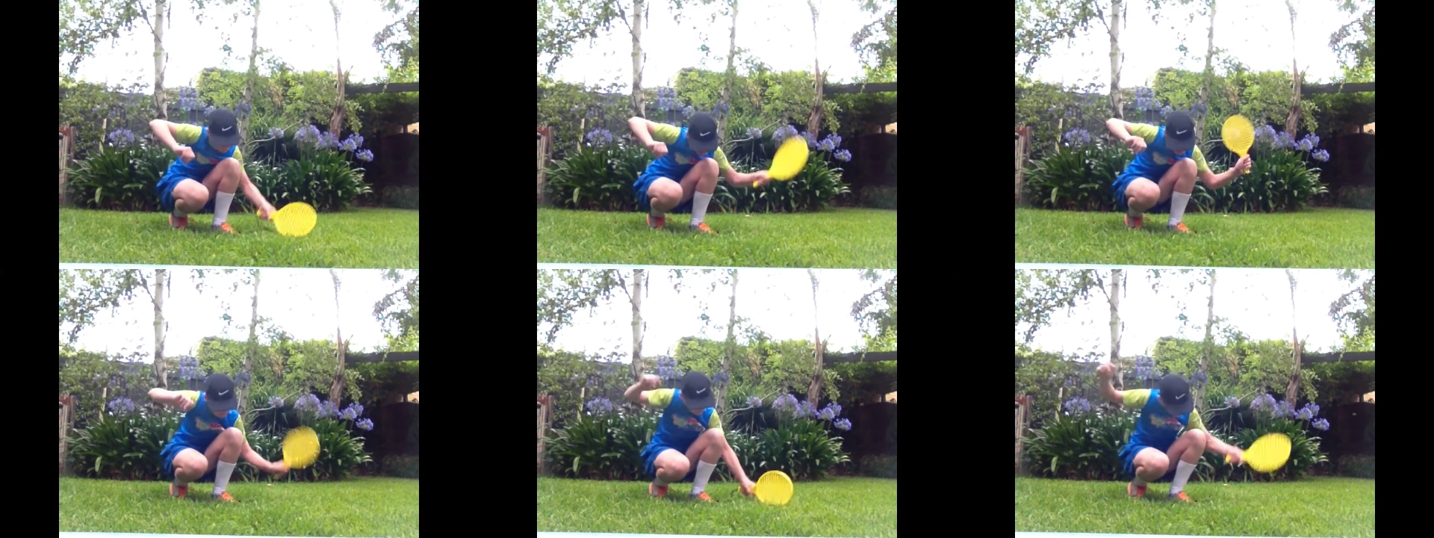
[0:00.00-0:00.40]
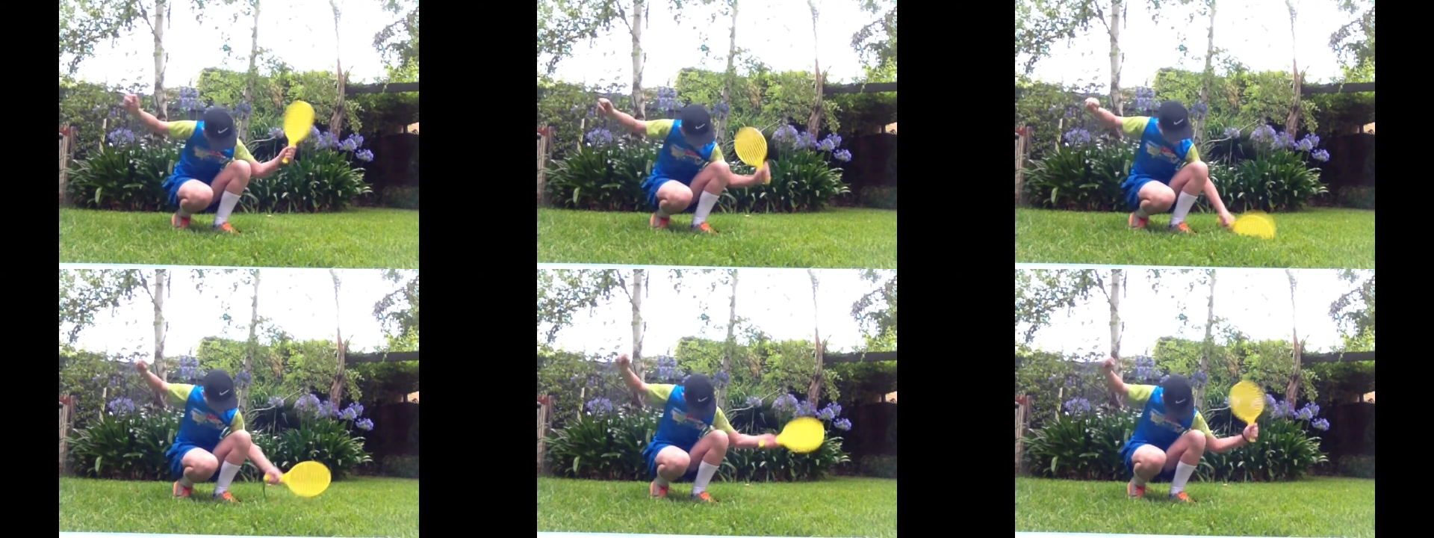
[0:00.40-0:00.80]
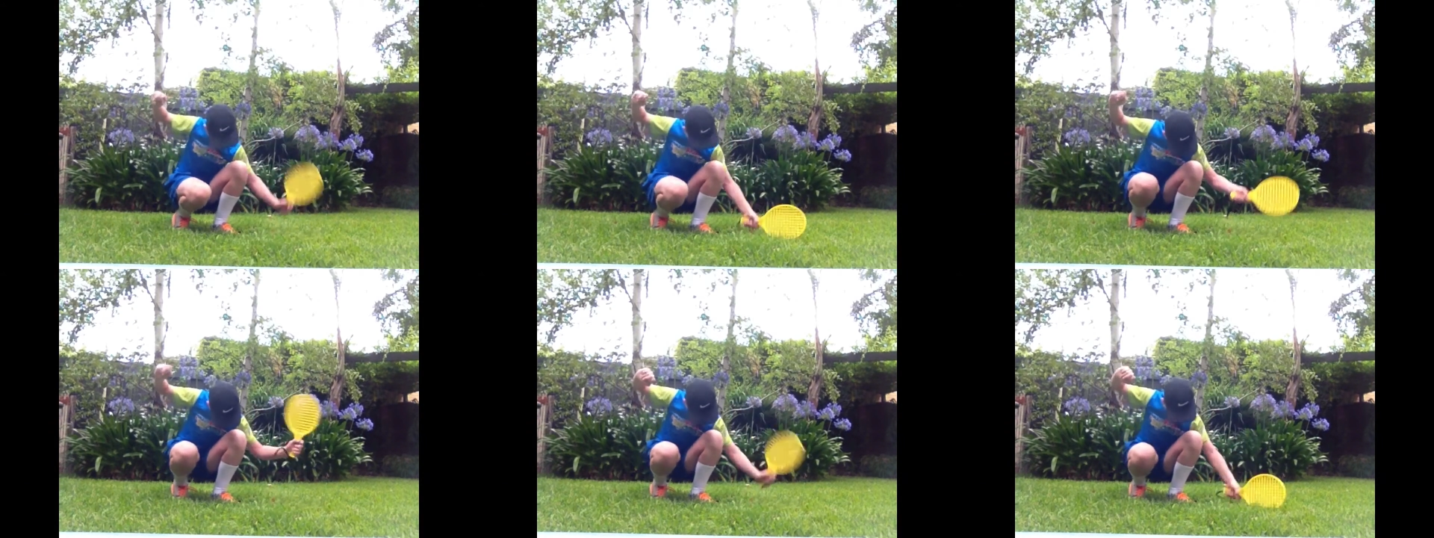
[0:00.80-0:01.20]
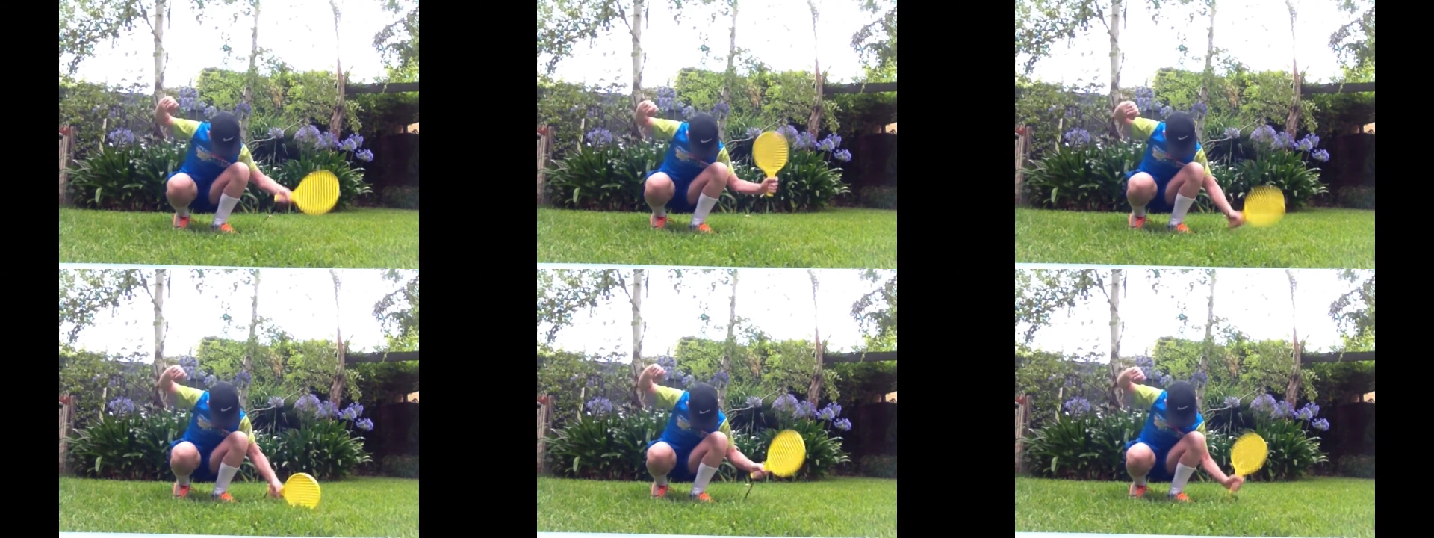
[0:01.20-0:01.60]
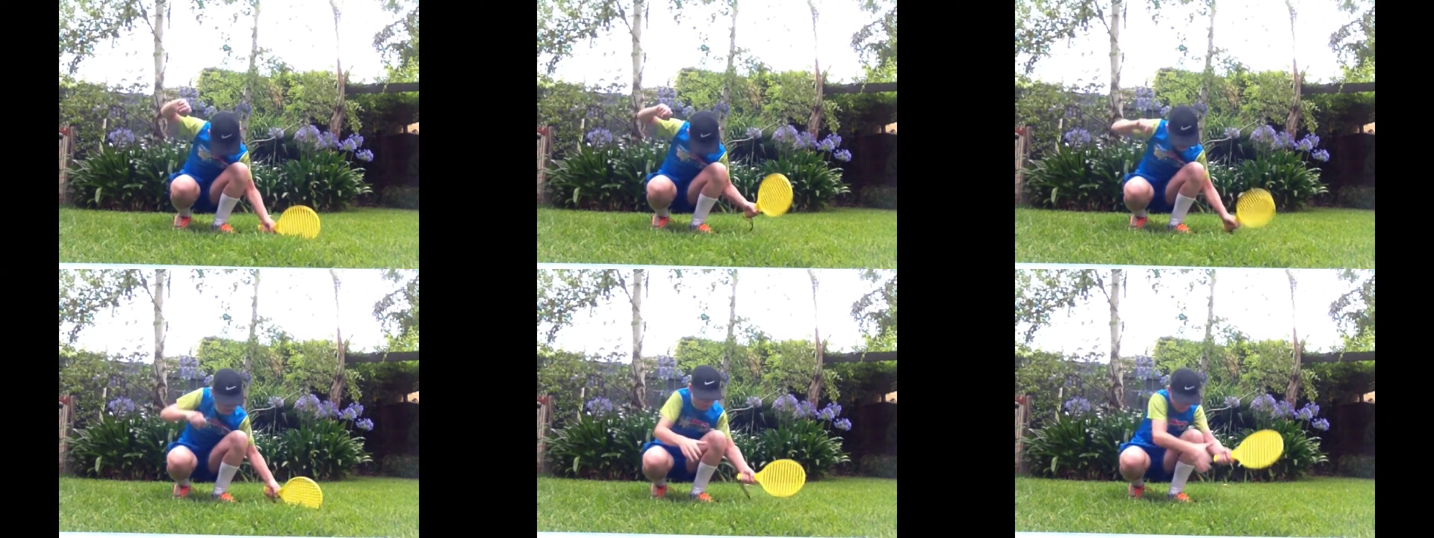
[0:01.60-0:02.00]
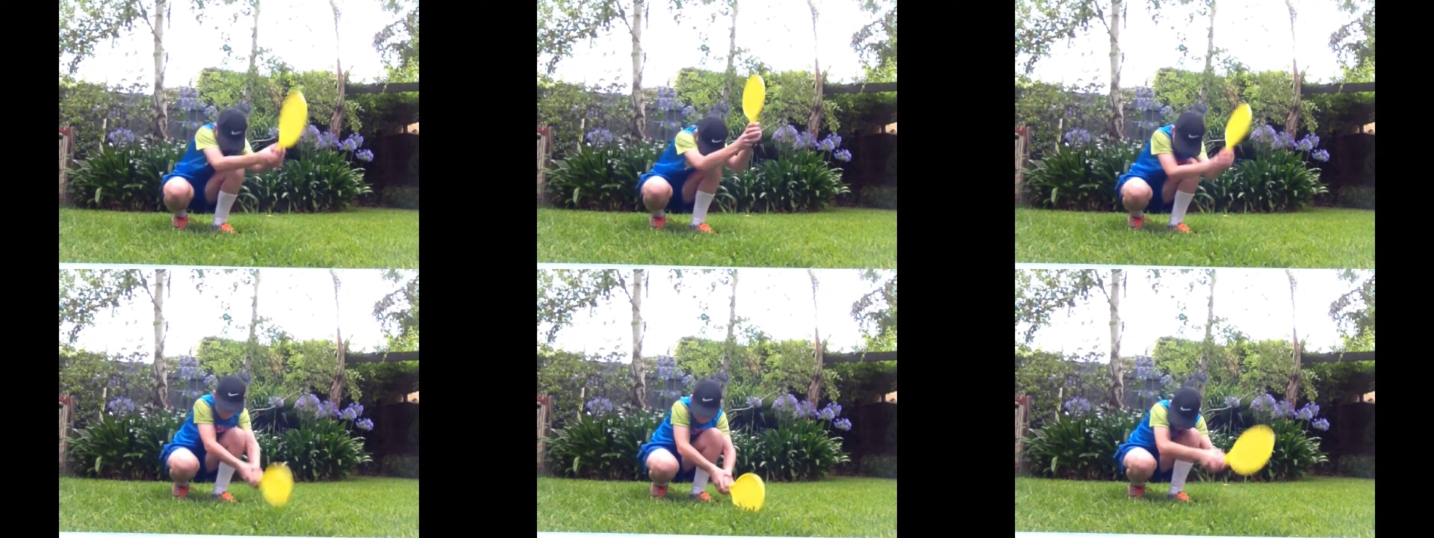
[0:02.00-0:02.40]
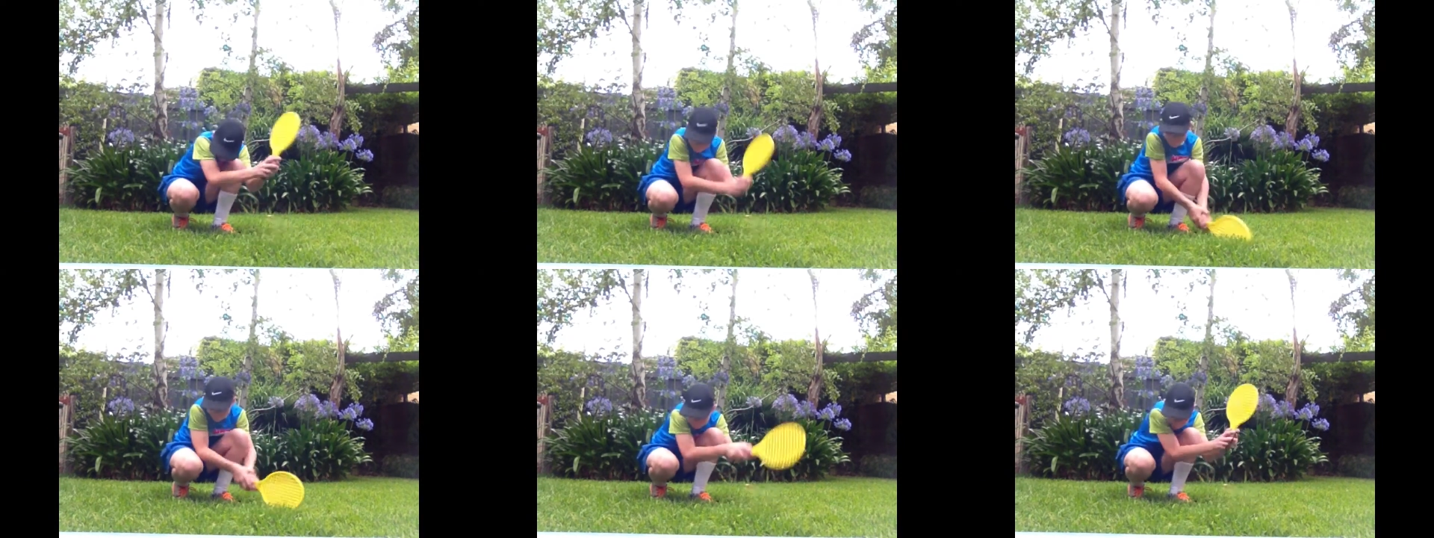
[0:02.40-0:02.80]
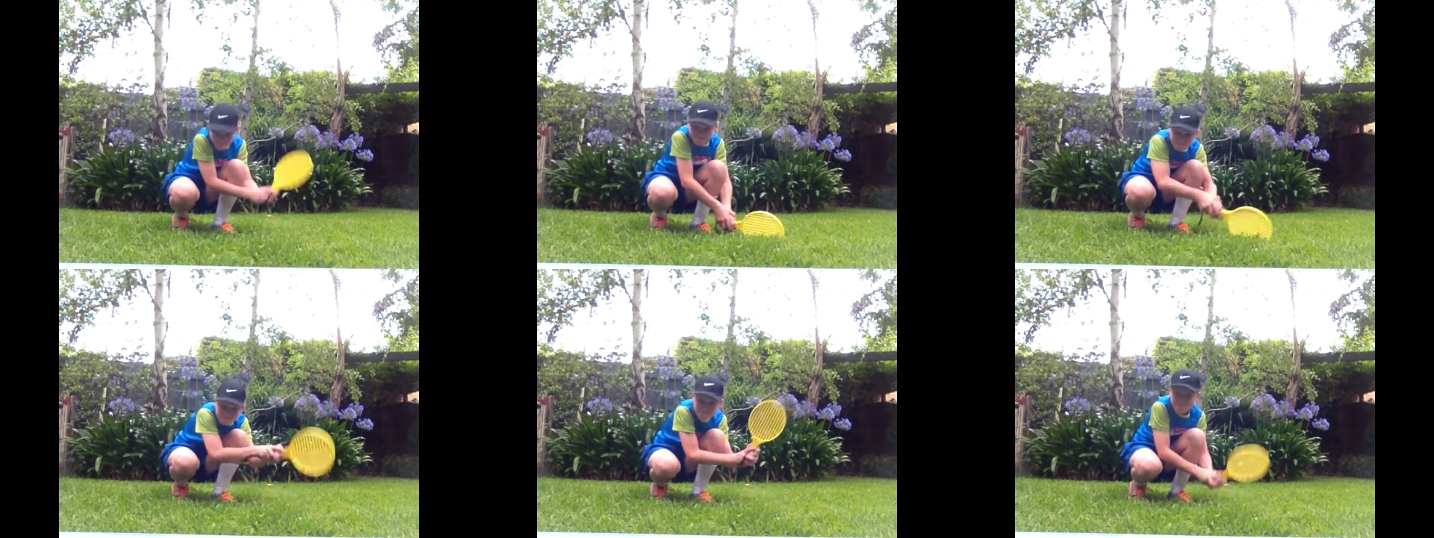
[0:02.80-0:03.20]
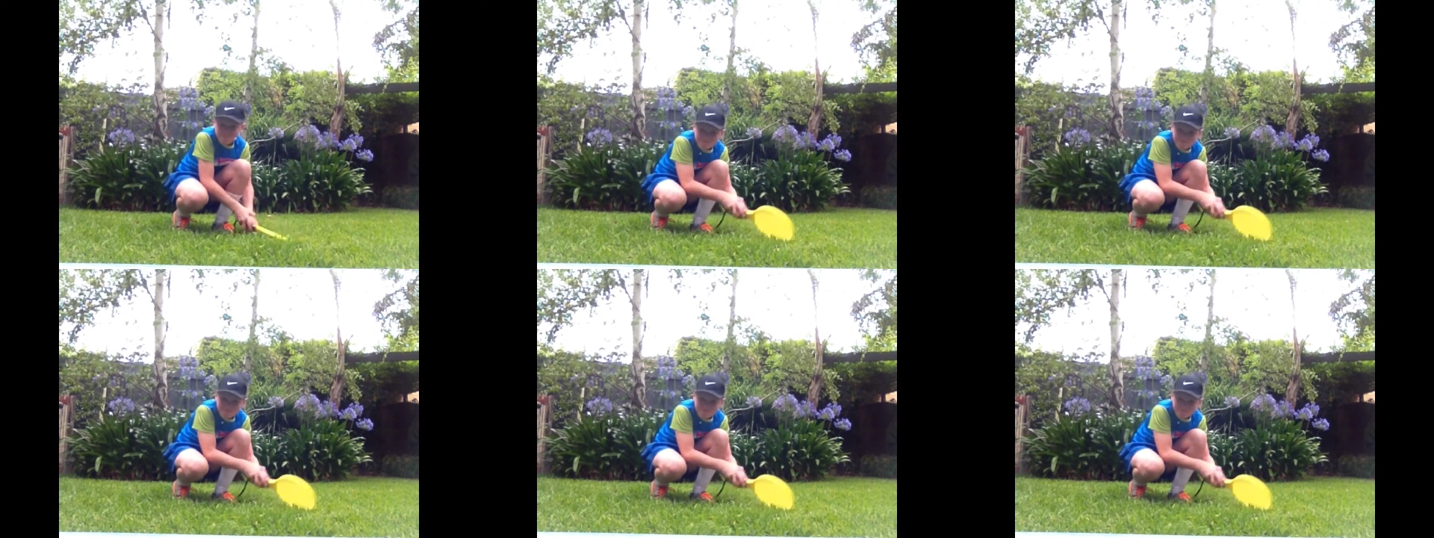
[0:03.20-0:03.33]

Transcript: No face is visible, so there are no lips to read.